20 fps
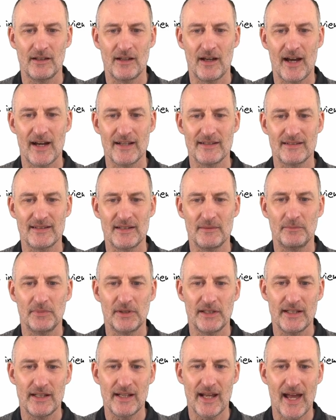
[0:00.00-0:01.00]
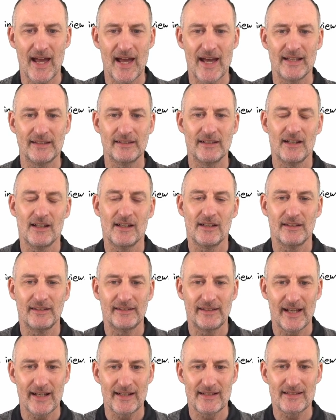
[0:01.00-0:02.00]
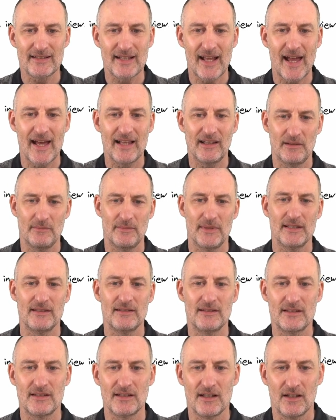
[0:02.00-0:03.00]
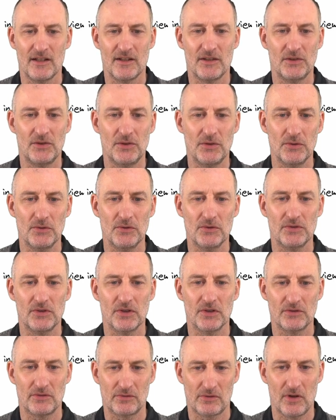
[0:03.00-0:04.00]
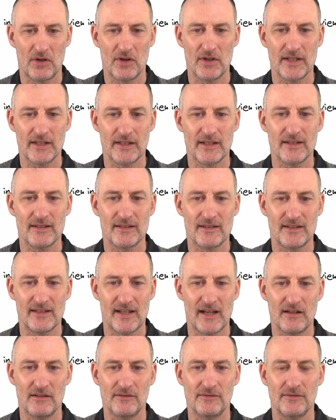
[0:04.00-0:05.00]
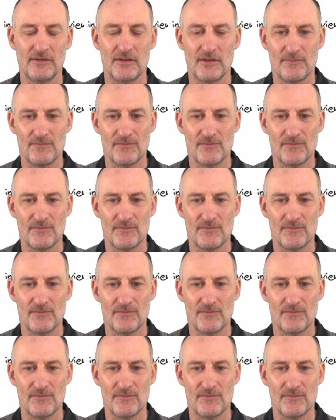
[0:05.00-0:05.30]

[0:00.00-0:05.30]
I simply add text elements to the drawing itself.